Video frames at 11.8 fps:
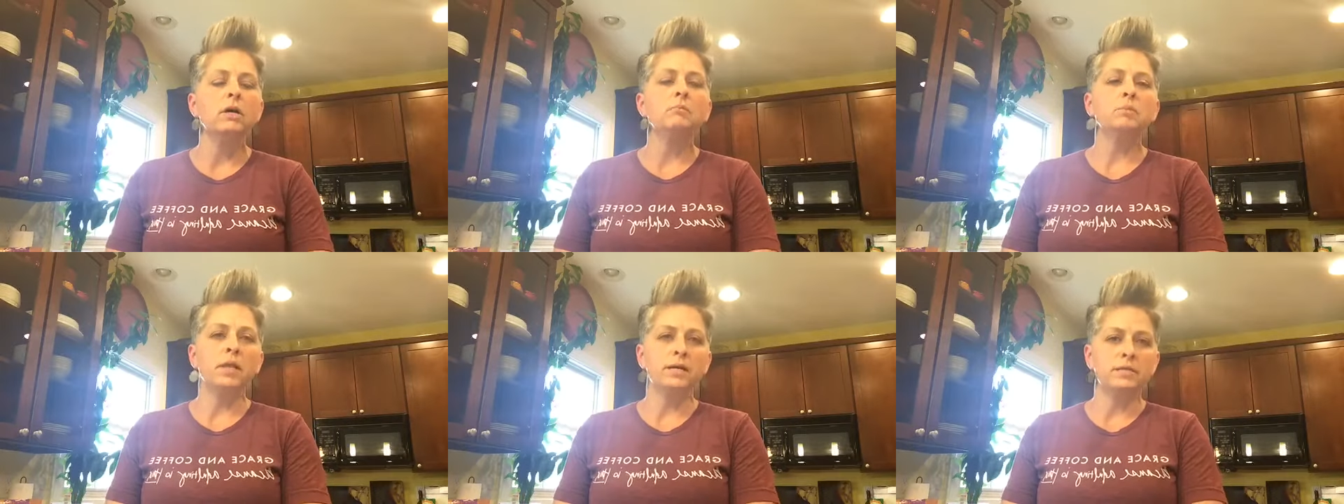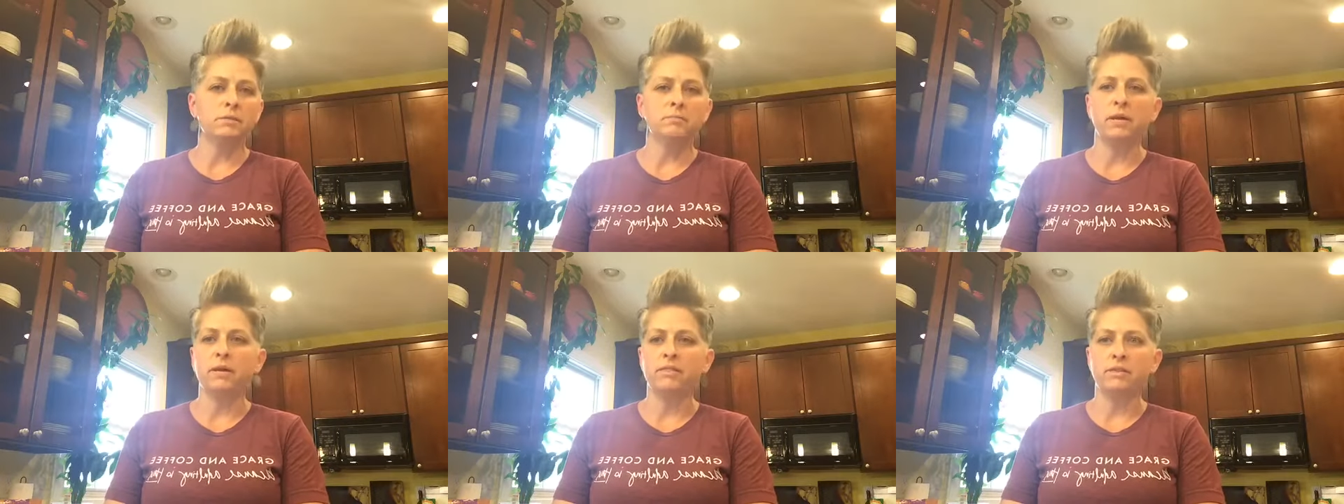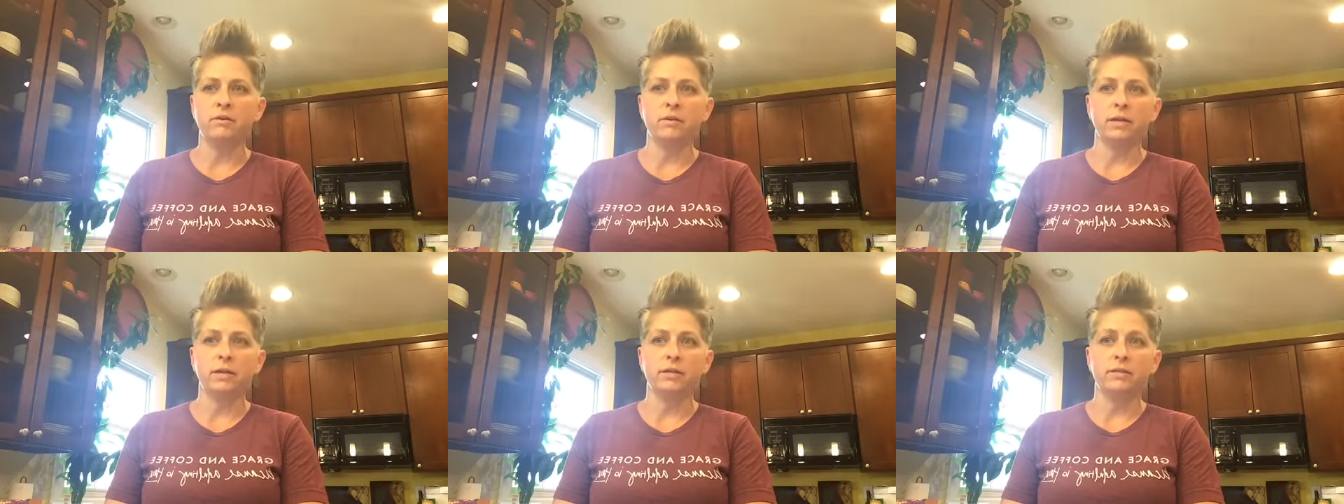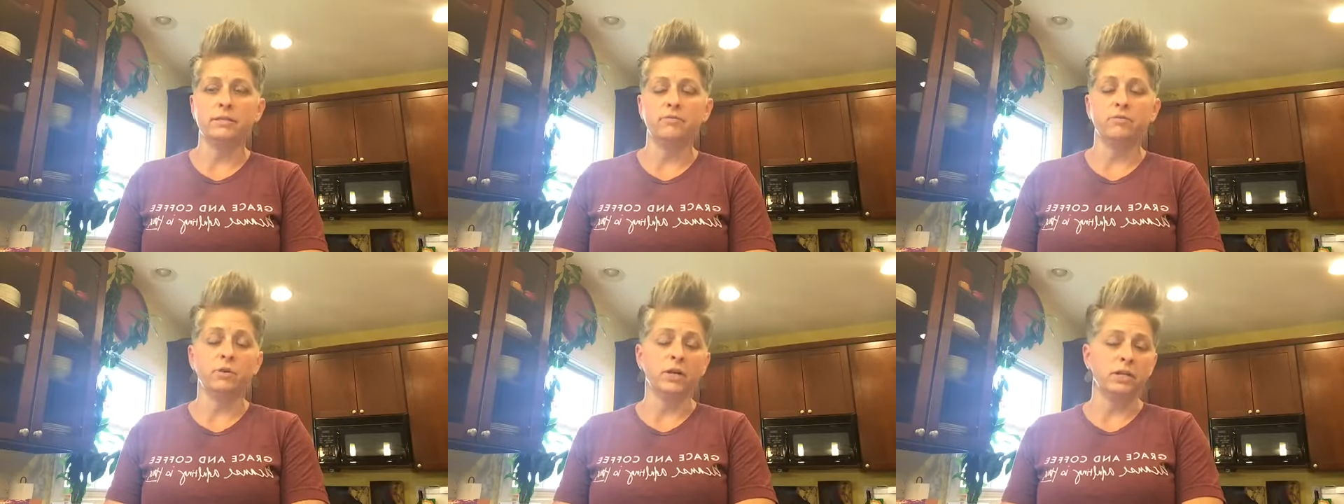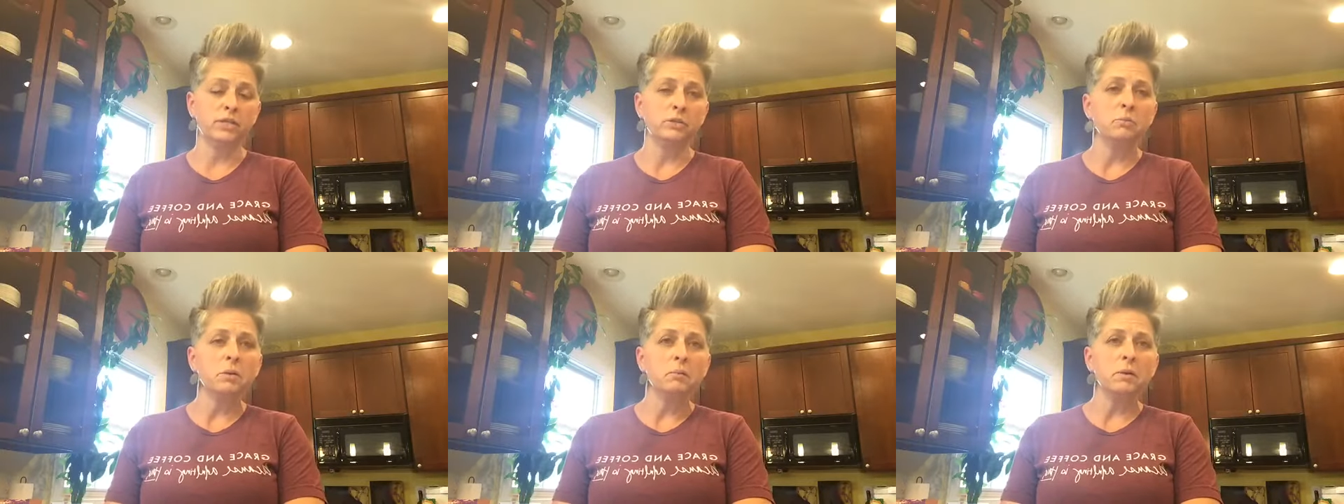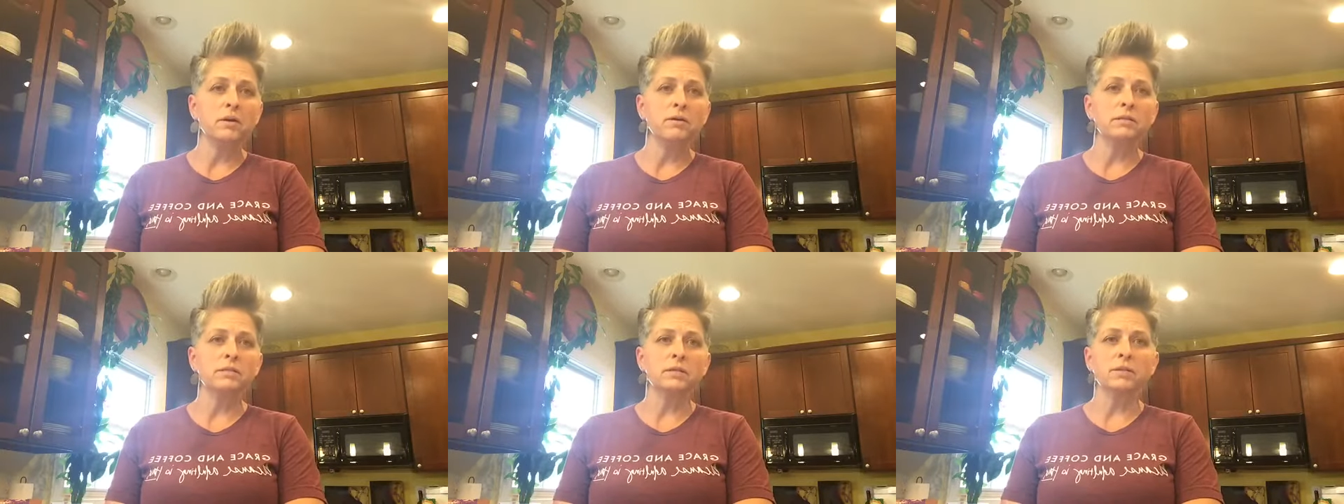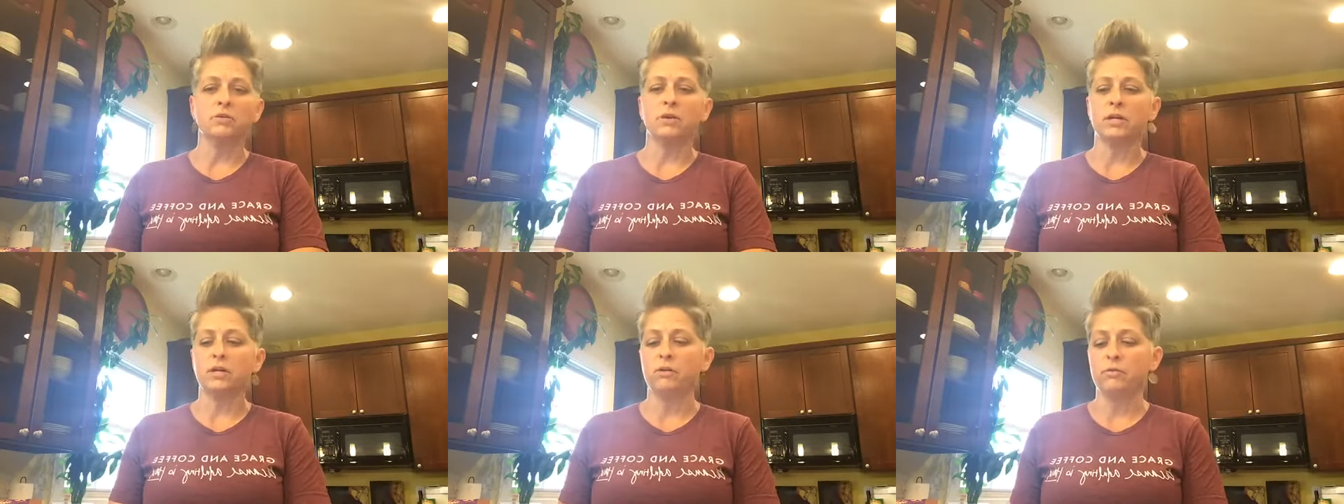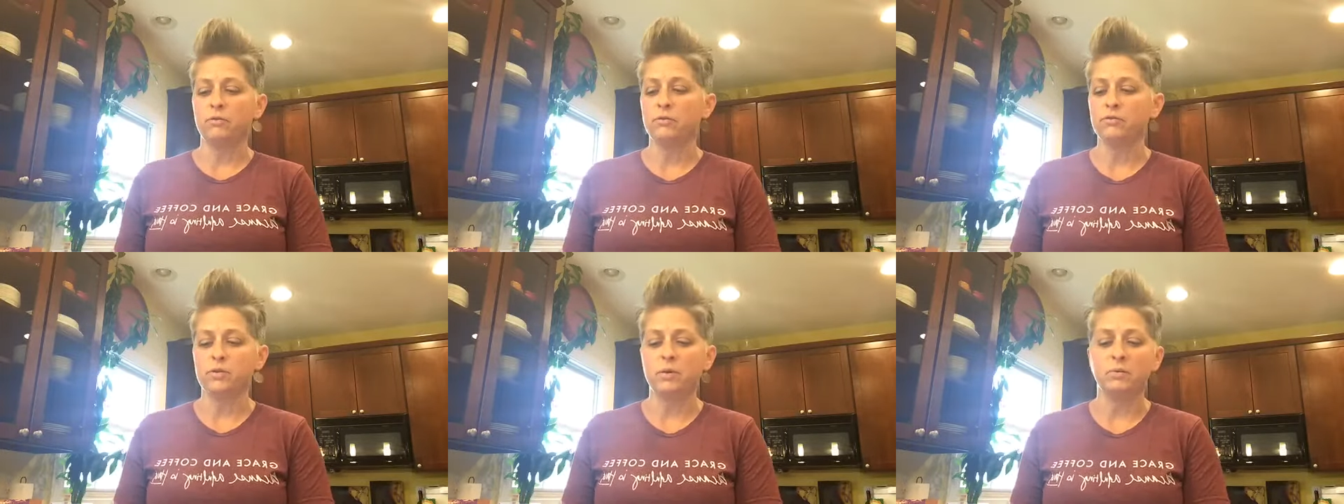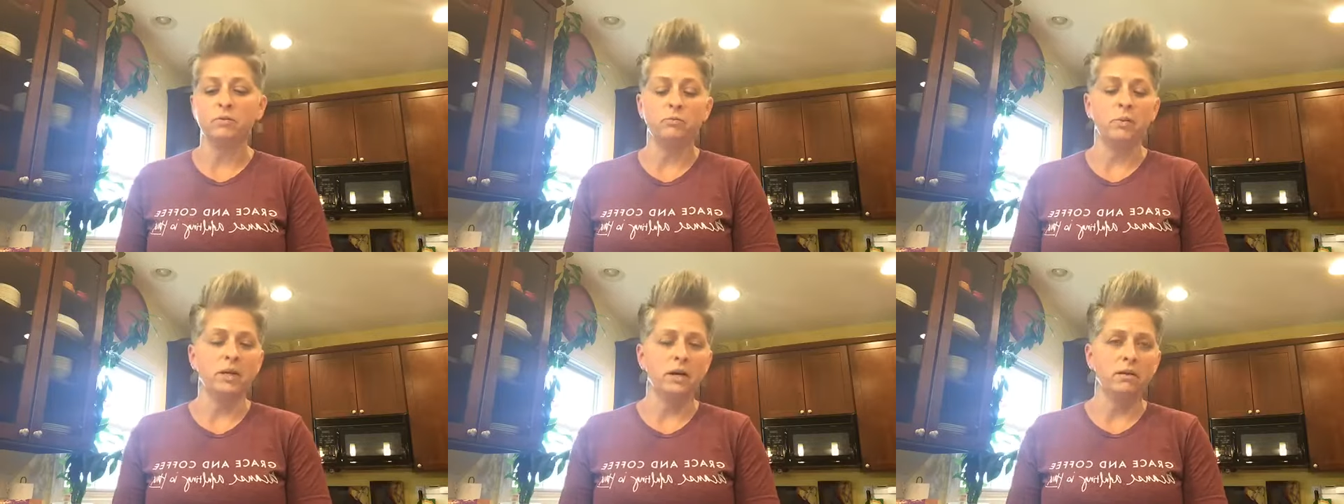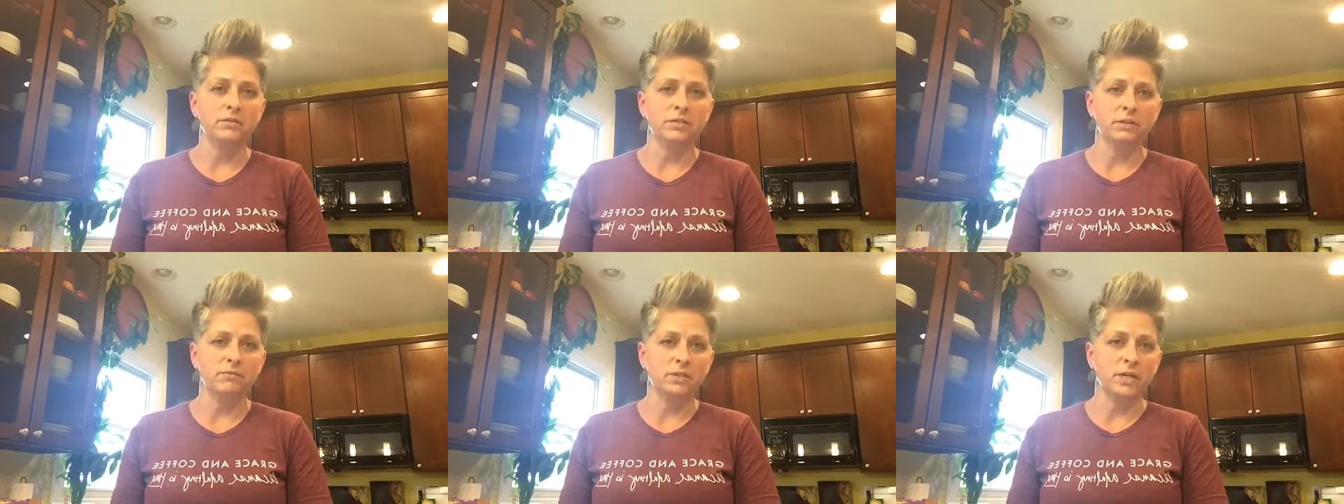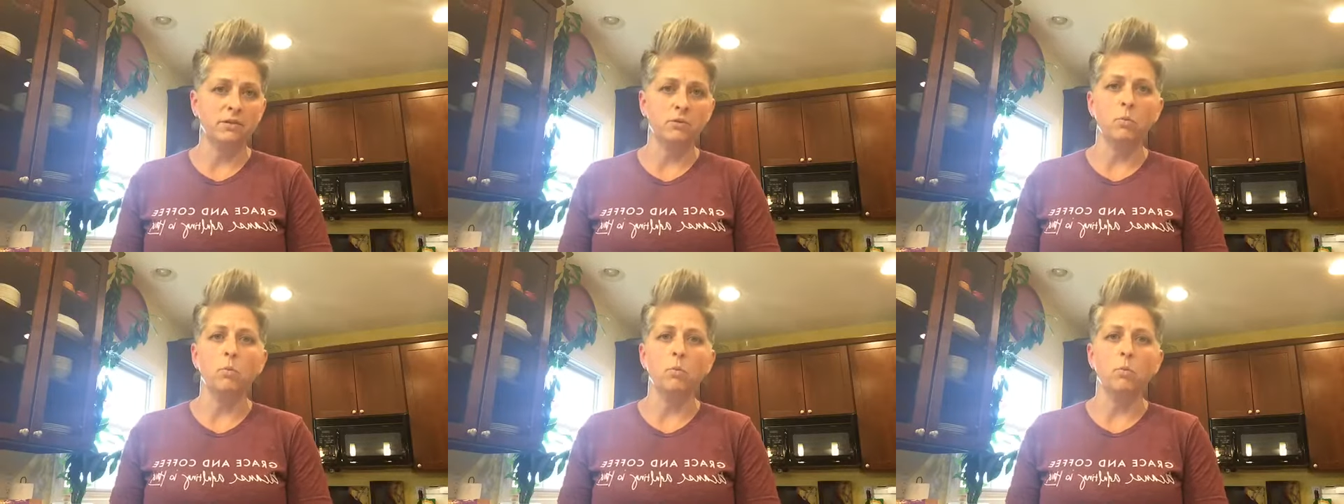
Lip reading: Plus, my theory is if you're going to do meatballs and you're going to go through the trouble of putting all this stuff together,